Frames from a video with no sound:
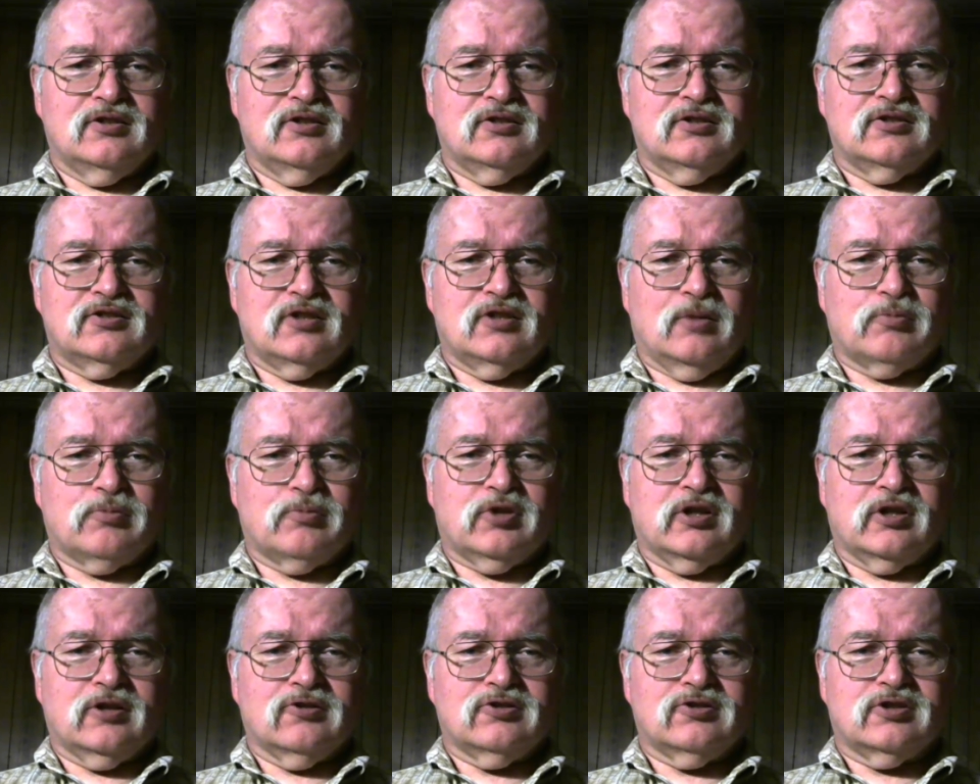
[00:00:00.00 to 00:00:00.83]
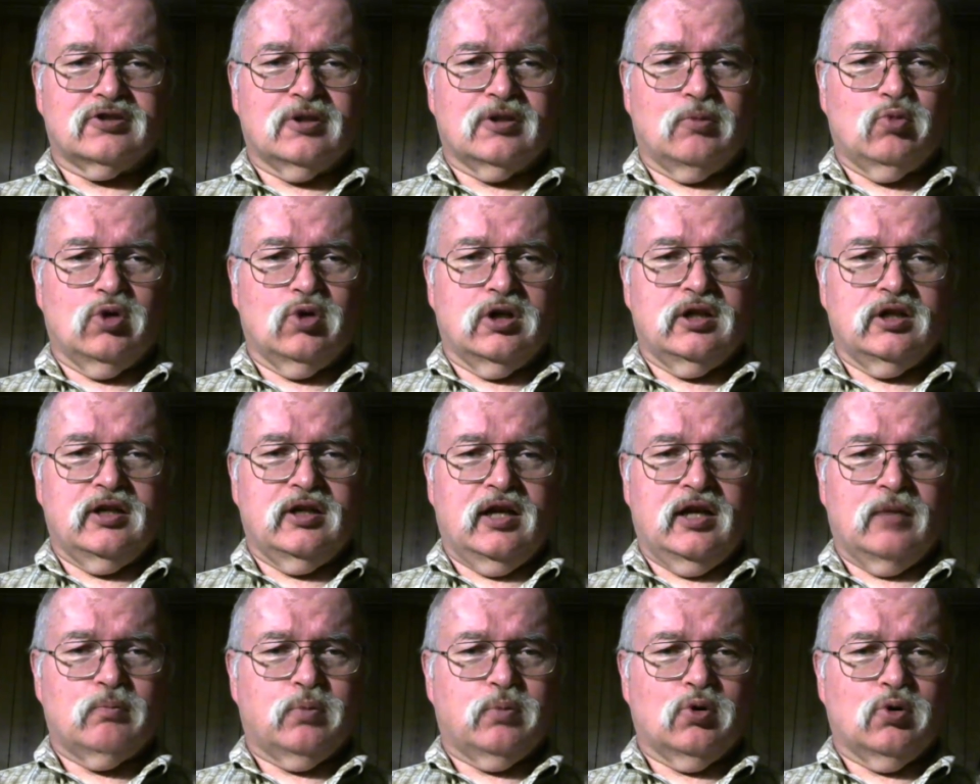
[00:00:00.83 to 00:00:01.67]
something or someone
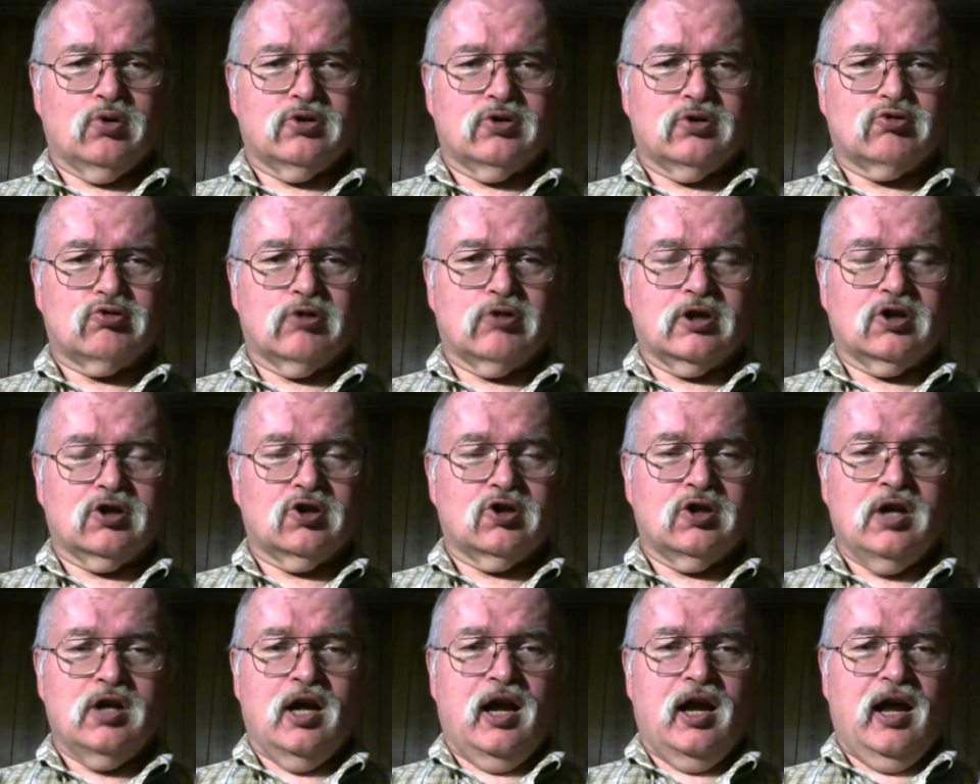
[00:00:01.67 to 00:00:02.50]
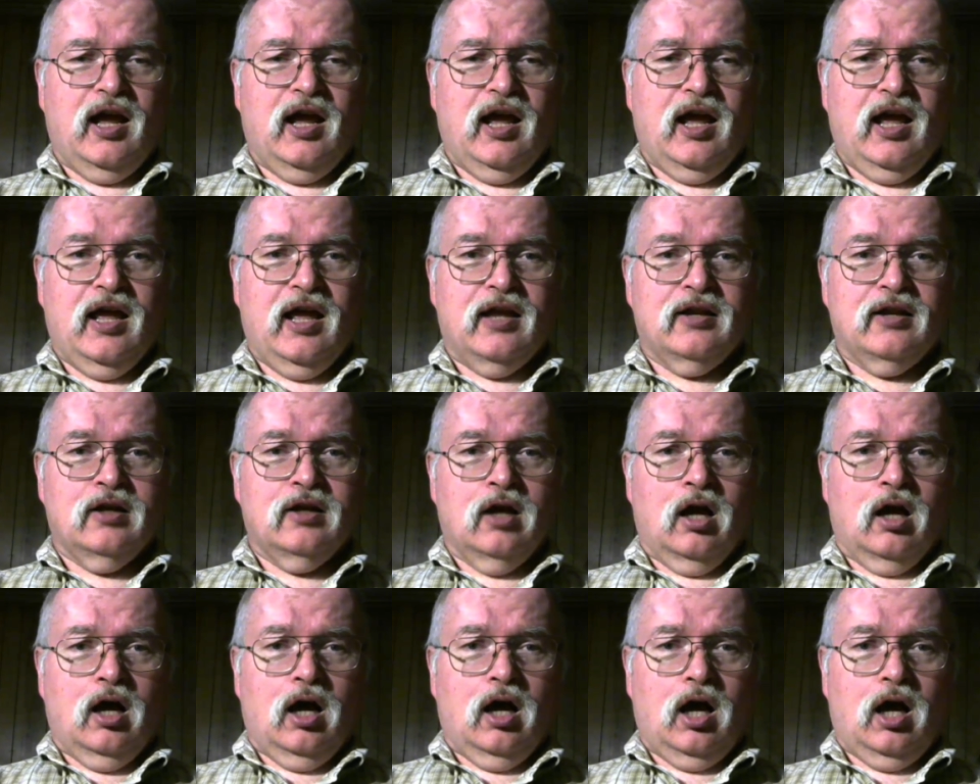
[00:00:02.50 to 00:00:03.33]
and pull the trigger, and
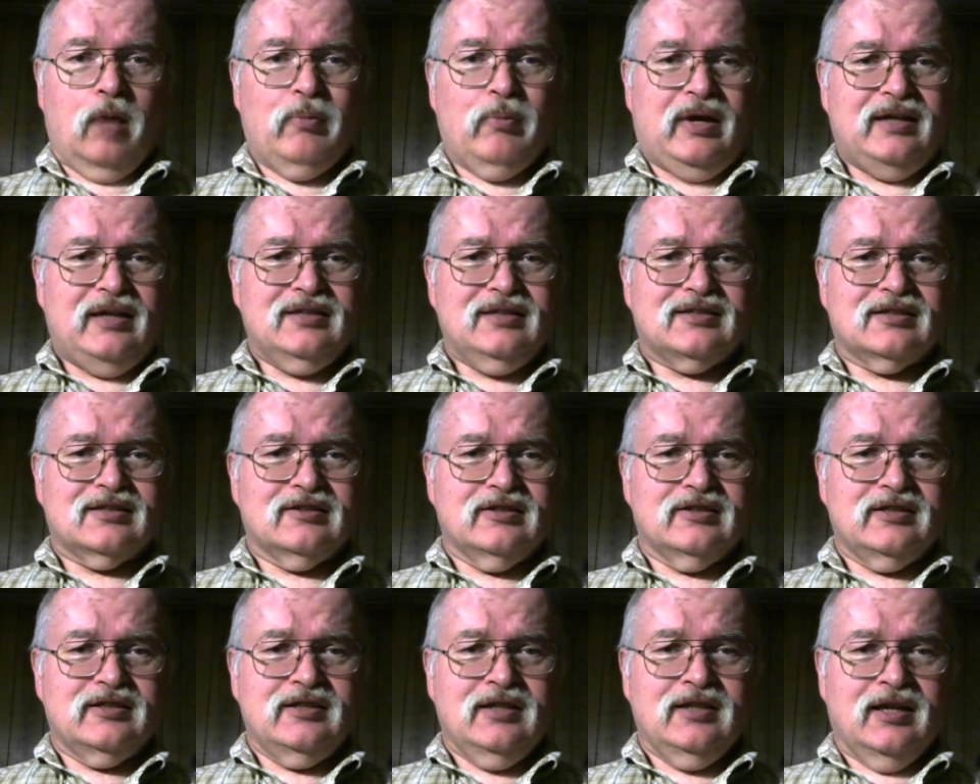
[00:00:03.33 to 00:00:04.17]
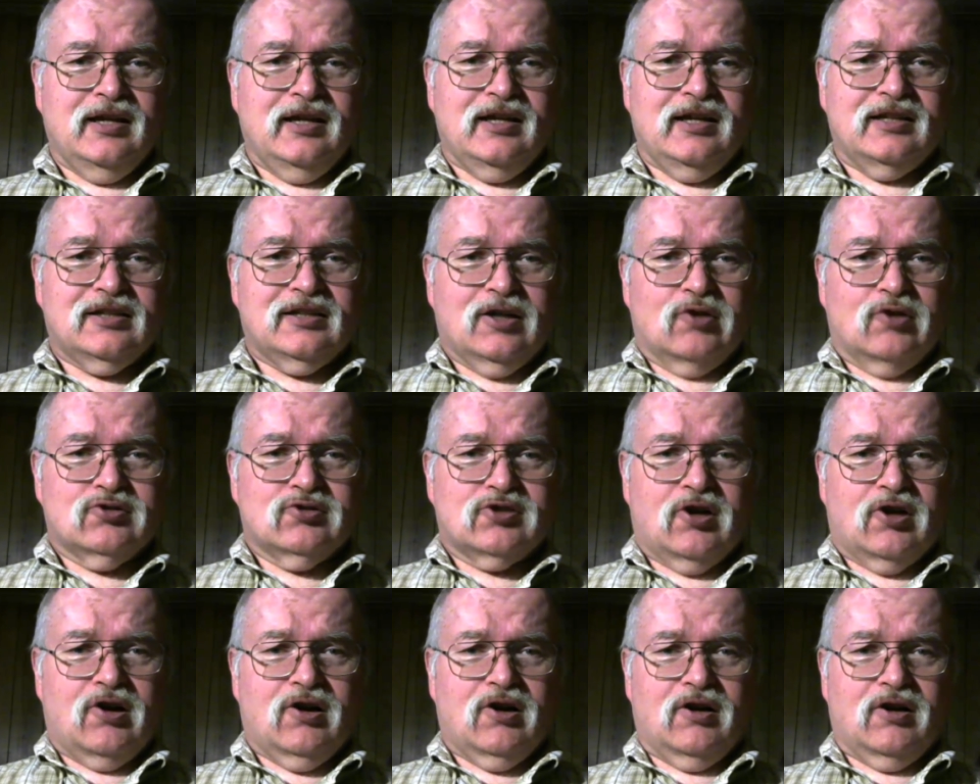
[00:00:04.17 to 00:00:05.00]
amazingly, it goes
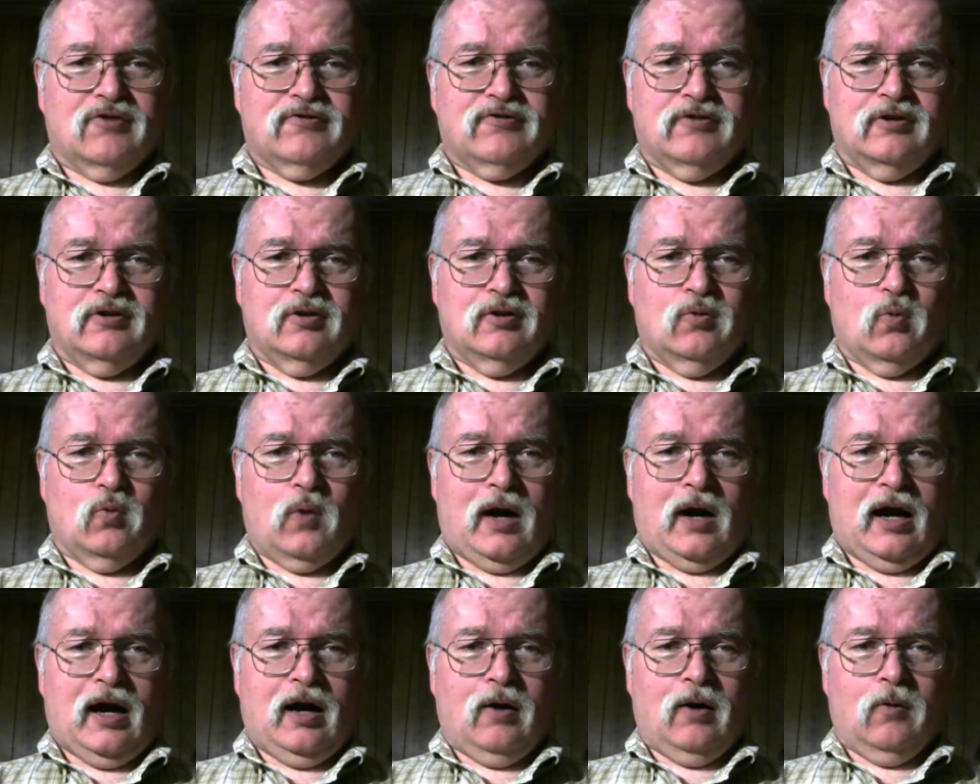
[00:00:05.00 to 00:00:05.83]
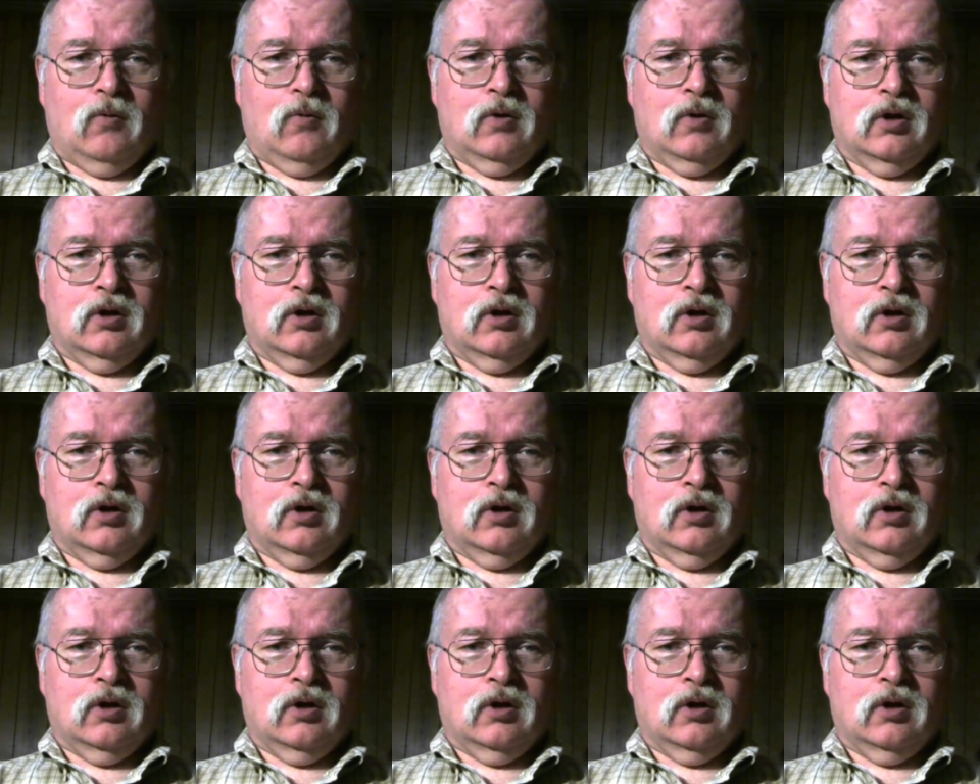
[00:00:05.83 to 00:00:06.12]
off. Wow.